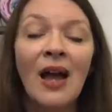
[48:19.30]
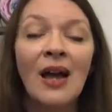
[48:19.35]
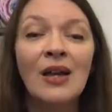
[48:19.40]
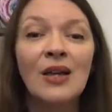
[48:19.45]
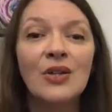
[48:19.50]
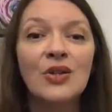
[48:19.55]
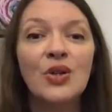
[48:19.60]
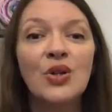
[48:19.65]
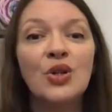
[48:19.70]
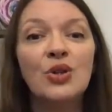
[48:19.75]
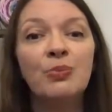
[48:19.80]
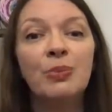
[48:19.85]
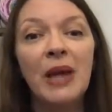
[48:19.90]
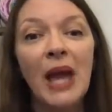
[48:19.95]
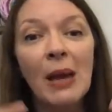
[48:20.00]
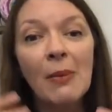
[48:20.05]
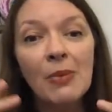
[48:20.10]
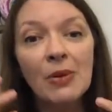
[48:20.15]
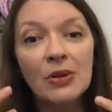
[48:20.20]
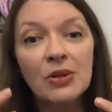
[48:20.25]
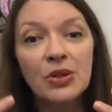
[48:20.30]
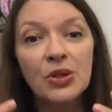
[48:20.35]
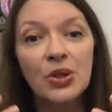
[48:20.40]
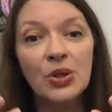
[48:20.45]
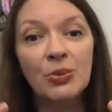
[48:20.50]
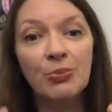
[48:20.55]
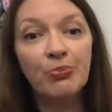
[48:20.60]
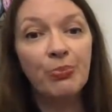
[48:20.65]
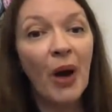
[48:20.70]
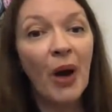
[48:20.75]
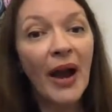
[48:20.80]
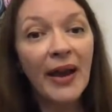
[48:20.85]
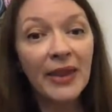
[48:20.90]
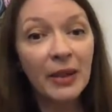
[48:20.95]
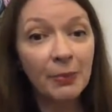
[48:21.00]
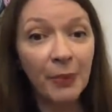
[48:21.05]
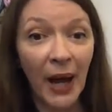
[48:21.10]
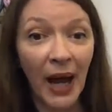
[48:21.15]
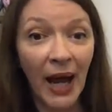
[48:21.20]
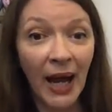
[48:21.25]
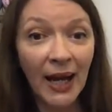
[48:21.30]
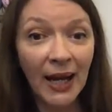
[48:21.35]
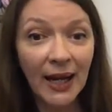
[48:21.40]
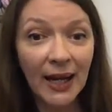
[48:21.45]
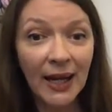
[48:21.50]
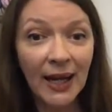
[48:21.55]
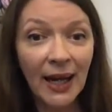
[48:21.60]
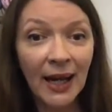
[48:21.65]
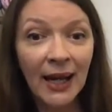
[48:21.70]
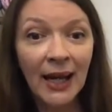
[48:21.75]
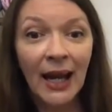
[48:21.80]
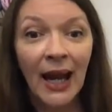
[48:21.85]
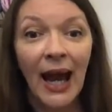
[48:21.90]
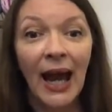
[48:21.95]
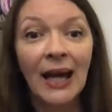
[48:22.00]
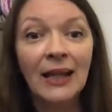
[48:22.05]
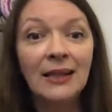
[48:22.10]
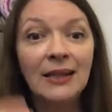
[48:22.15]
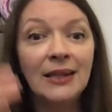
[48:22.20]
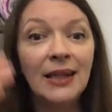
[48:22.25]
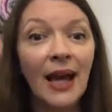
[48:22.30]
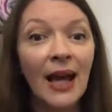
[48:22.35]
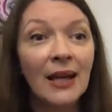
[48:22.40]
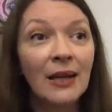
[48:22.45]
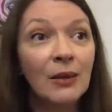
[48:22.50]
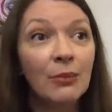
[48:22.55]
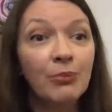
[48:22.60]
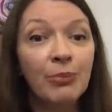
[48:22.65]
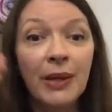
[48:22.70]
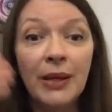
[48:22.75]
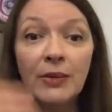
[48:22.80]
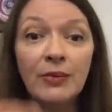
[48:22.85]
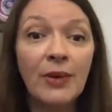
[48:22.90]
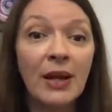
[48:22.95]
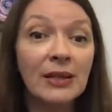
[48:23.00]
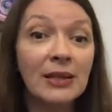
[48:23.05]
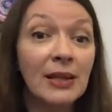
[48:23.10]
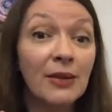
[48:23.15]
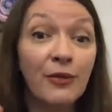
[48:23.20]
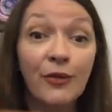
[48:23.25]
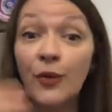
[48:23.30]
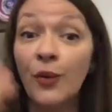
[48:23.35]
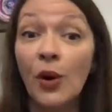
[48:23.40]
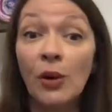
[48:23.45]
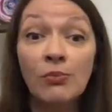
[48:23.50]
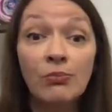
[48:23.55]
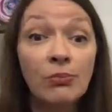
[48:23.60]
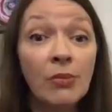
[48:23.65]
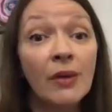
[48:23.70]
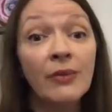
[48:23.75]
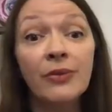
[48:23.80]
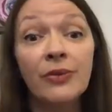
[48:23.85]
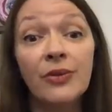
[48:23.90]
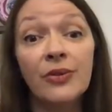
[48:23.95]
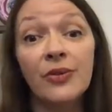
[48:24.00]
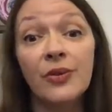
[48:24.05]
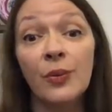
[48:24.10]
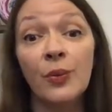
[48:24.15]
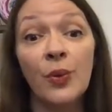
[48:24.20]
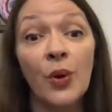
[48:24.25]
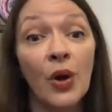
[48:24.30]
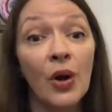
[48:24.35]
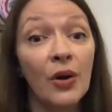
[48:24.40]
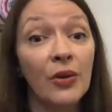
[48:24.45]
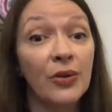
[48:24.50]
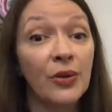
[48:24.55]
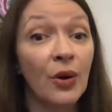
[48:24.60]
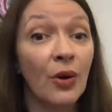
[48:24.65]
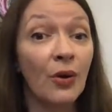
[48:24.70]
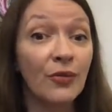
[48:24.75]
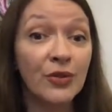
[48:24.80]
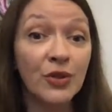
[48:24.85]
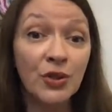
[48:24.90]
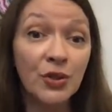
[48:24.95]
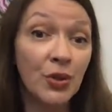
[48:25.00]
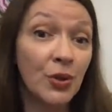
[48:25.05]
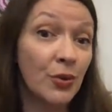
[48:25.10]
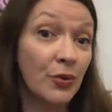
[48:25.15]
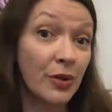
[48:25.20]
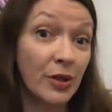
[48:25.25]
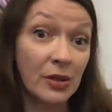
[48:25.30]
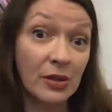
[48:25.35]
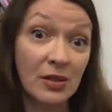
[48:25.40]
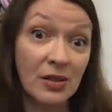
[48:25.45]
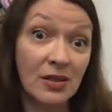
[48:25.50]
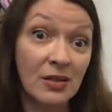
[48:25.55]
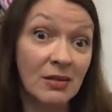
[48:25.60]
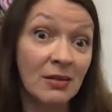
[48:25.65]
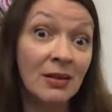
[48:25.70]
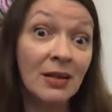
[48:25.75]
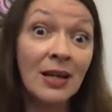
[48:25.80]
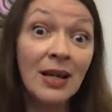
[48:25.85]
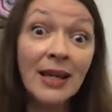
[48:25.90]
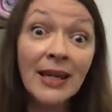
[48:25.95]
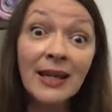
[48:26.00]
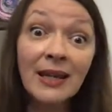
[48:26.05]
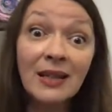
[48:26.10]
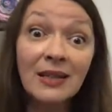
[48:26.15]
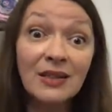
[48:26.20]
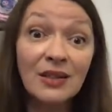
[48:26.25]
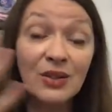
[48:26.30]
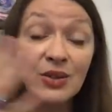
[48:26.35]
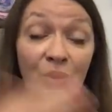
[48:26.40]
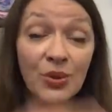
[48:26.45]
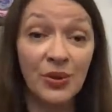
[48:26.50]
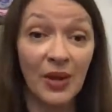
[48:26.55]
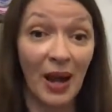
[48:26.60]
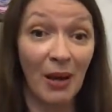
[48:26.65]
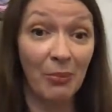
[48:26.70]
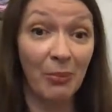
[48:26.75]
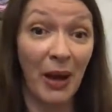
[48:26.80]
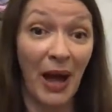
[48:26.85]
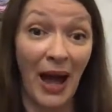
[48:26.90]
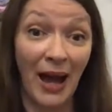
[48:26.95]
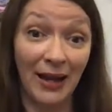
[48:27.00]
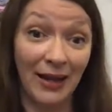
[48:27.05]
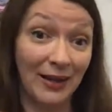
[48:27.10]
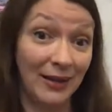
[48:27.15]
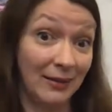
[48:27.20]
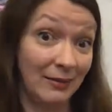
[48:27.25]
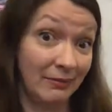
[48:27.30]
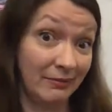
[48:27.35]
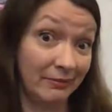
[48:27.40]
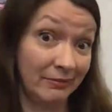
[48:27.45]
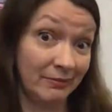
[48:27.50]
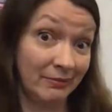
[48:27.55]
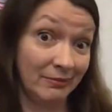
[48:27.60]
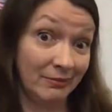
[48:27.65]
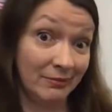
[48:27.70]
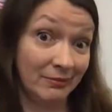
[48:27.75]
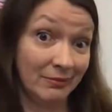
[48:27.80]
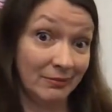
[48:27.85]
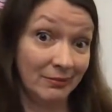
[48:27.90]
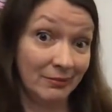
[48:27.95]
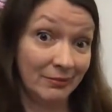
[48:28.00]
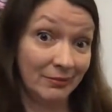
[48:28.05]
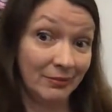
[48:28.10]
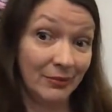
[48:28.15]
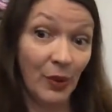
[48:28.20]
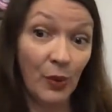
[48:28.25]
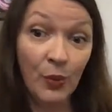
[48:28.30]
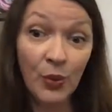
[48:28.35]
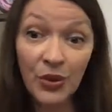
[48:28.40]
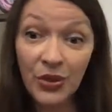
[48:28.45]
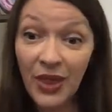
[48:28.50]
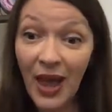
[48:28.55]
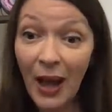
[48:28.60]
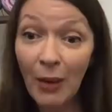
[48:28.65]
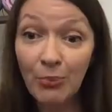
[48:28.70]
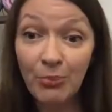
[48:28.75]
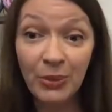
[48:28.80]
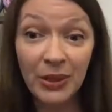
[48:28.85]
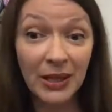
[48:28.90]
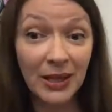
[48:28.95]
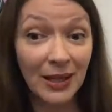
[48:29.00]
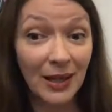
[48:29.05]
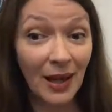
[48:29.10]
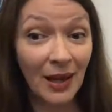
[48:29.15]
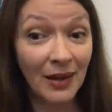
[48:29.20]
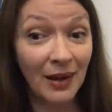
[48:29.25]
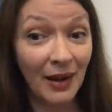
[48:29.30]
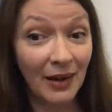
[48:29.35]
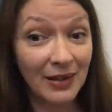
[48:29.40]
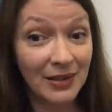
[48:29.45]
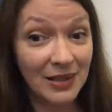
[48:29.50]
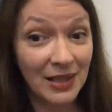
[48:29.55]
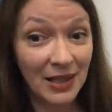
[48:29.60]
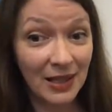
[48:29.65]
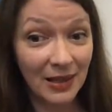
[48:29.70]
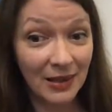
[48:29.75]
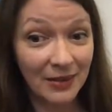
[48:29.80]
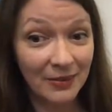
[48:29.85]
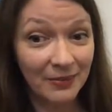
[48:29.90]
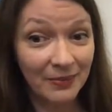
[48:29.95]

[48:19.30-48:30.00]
So you'd be able to buy the pack and then be ready for a month's worth of tutorials linked to that pack. Would that be an idea?